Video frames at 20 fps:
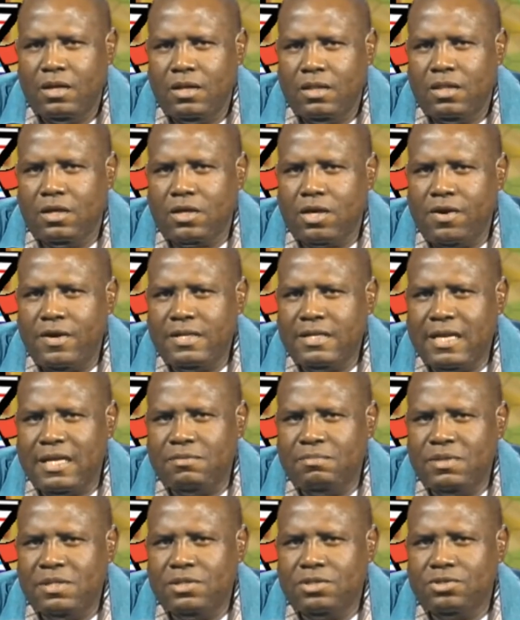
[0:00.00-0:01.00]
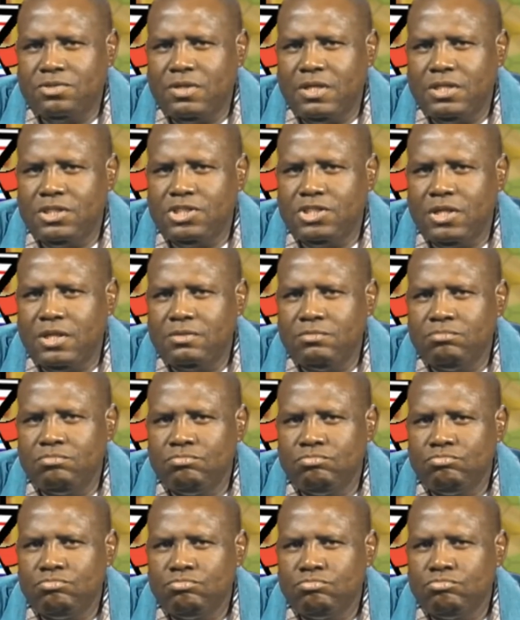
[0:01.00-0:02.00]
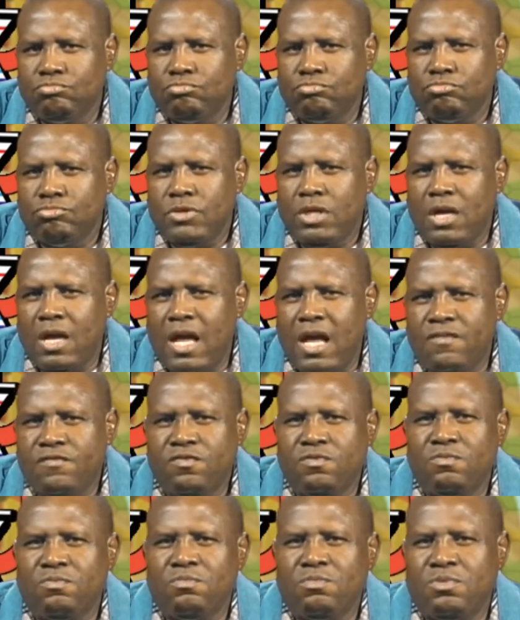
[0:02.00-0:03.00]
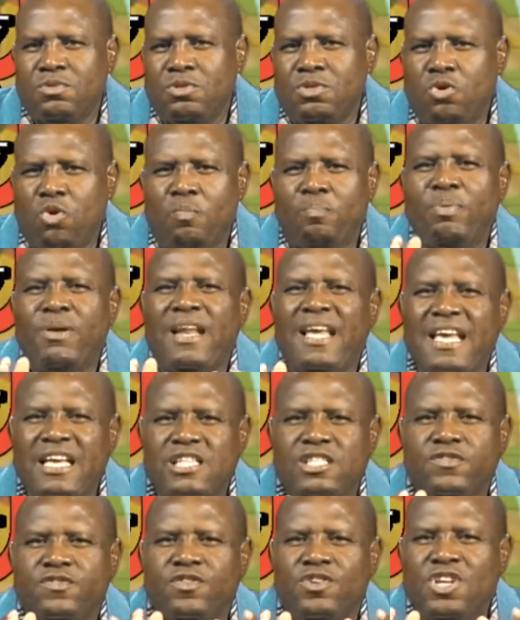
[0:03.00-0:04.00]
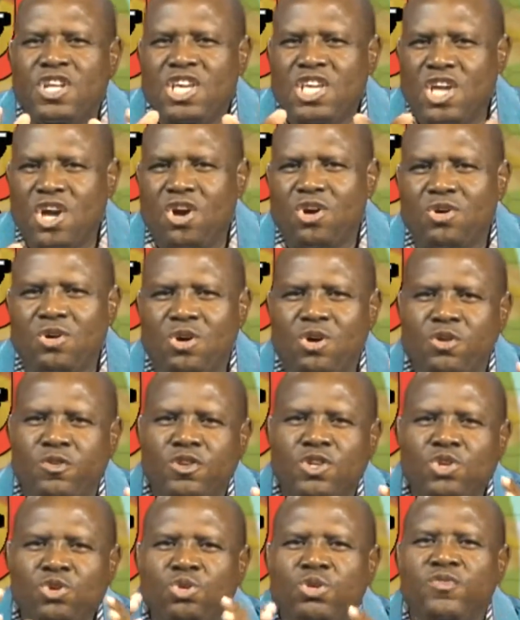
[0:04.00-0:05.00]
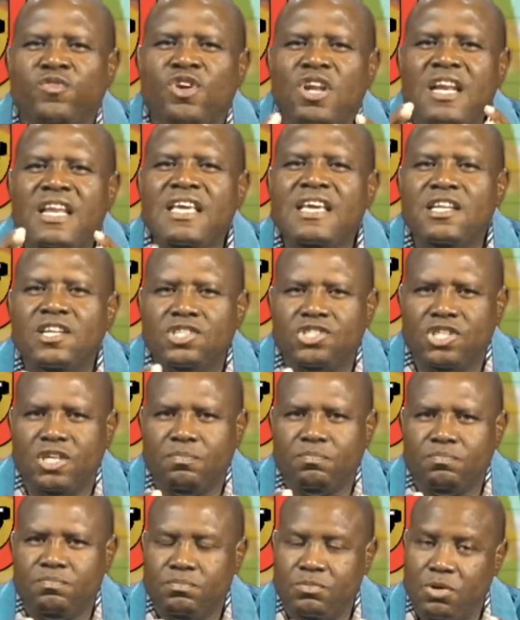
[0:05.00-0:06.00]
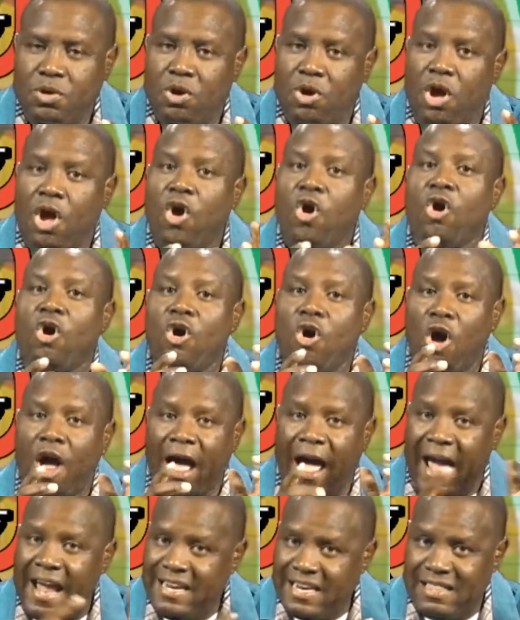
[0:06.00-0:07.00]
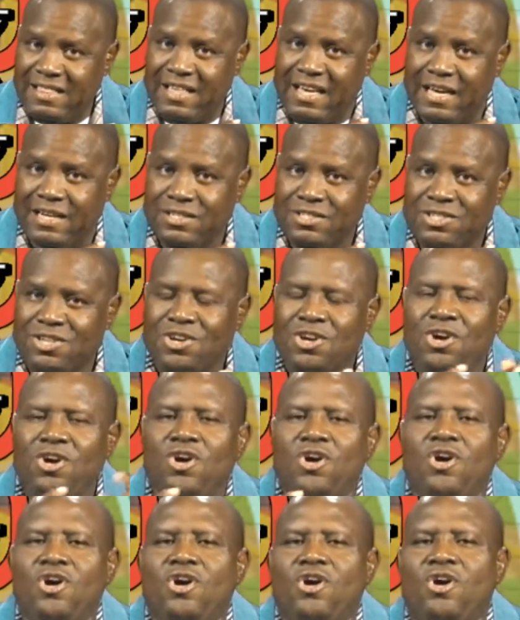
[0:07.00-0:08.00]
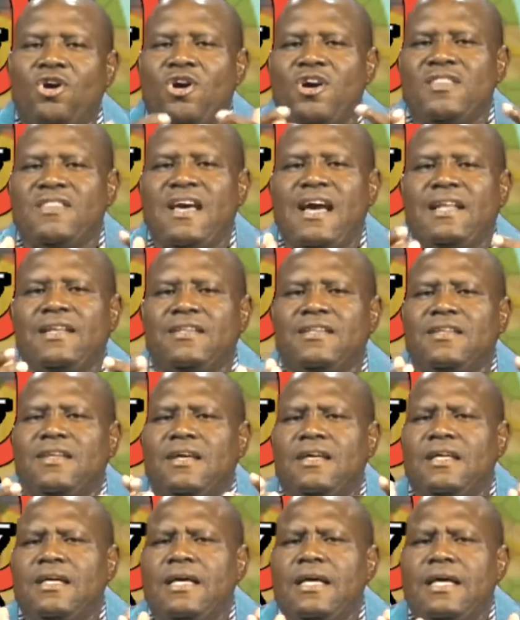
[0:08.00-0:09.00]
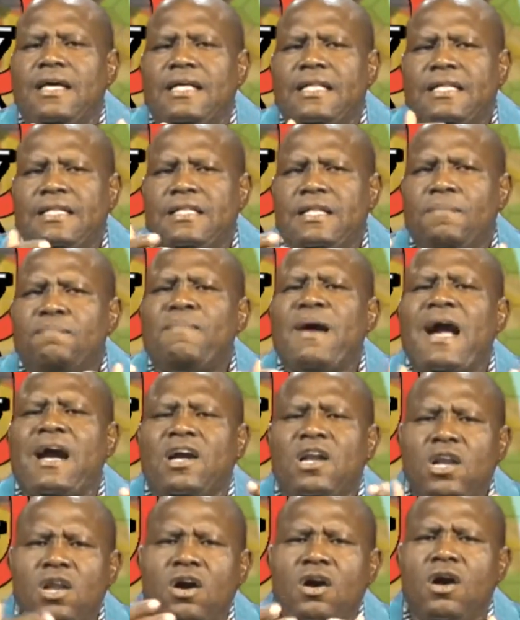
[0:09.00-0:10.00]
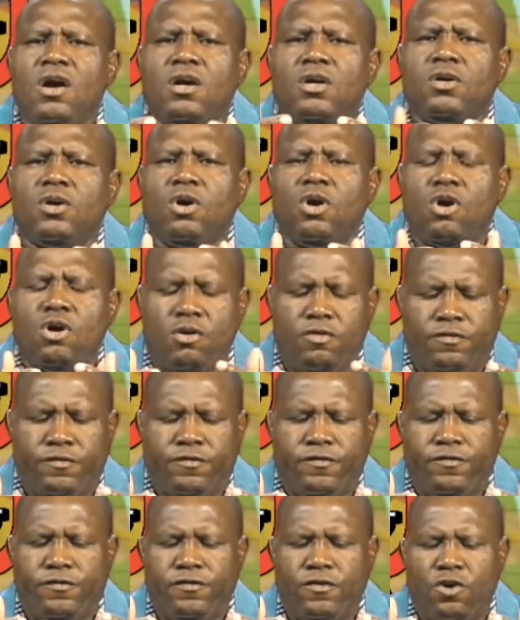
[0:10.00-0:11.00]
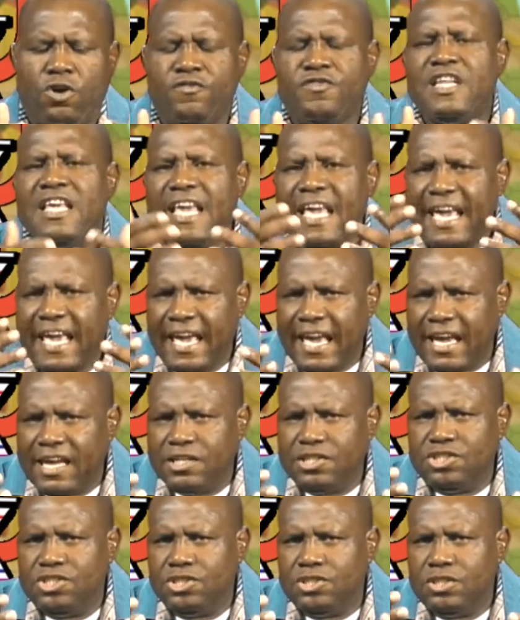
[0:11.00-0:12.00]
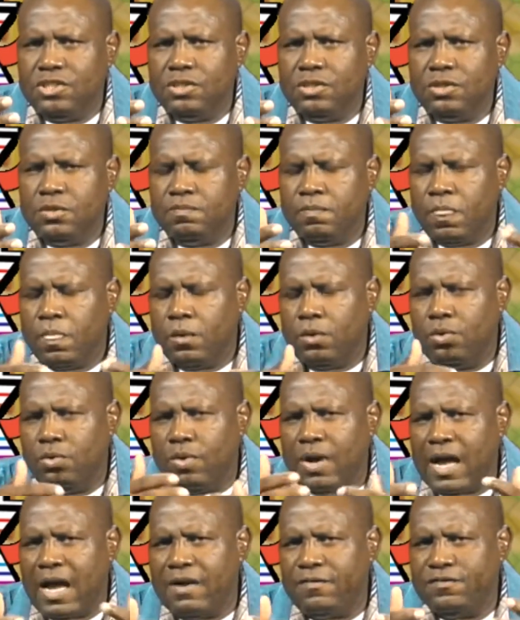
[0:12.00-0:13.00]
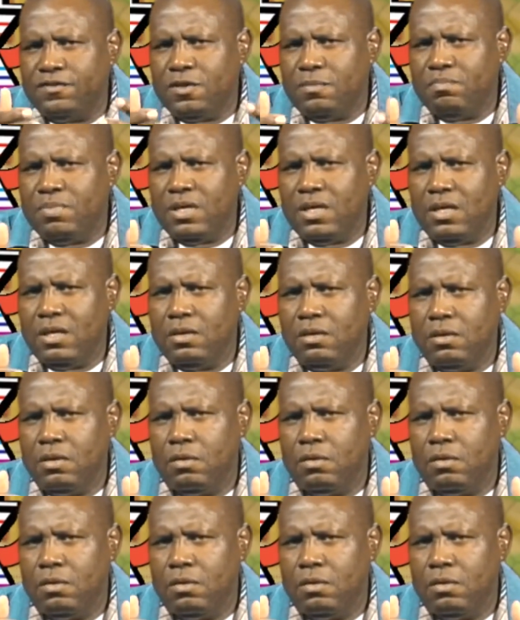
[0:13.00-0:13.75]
The current administration have no place for the young or youthful leadership. Either that, or that the backlog of the aged who have to be